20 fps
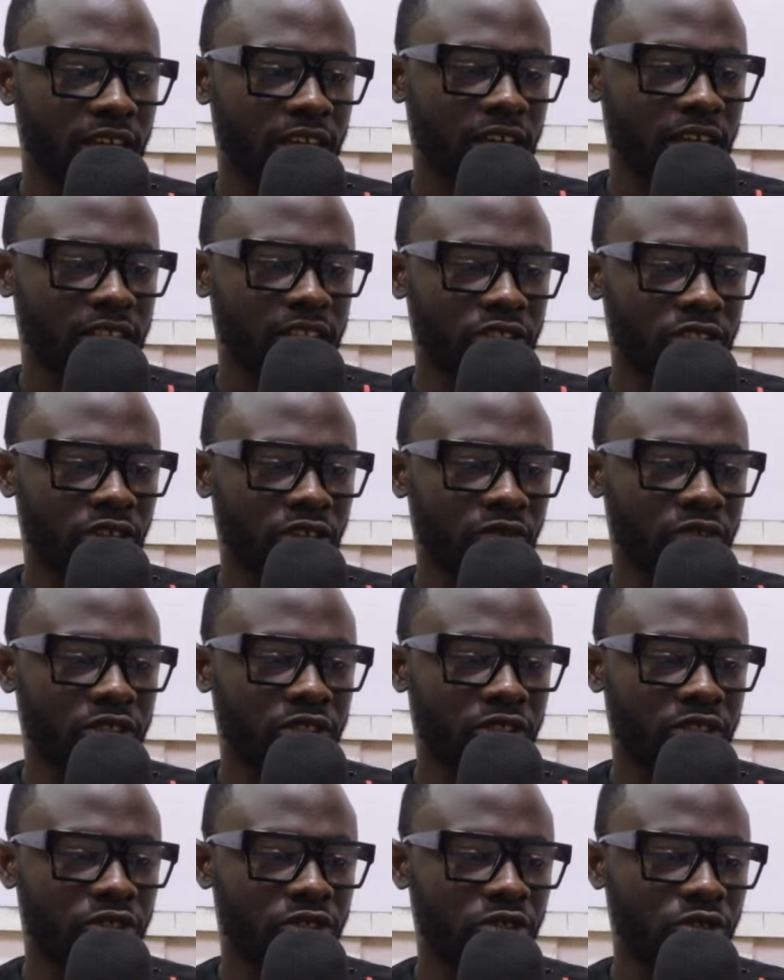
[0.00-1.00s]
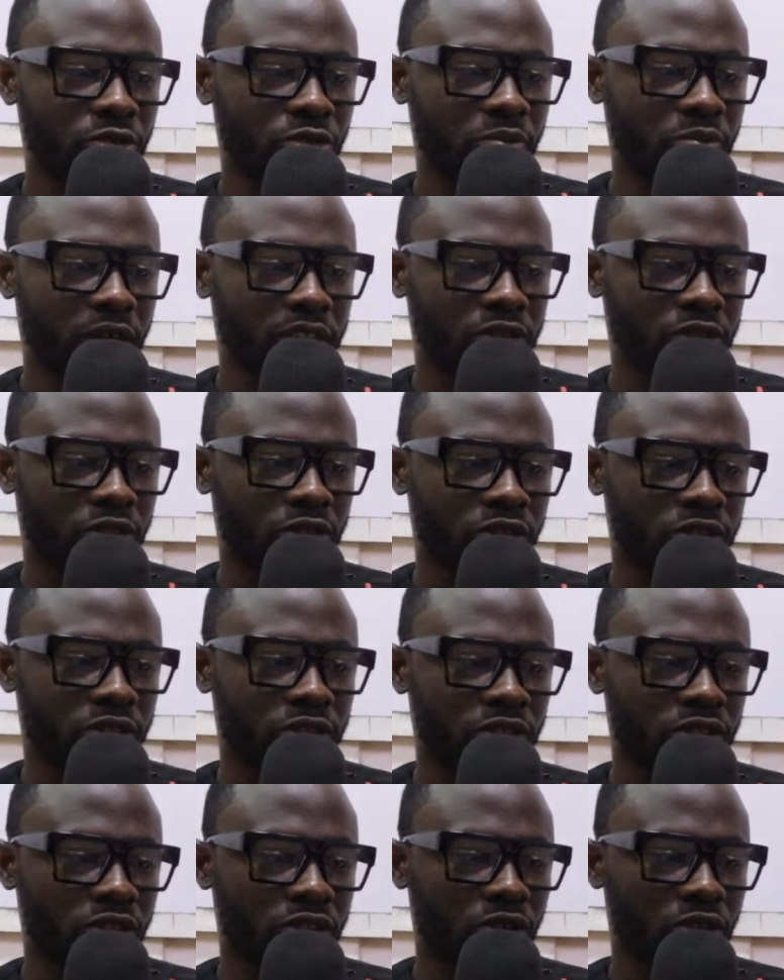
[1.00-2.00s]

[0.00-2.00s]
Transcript: is it sufficient to do past questions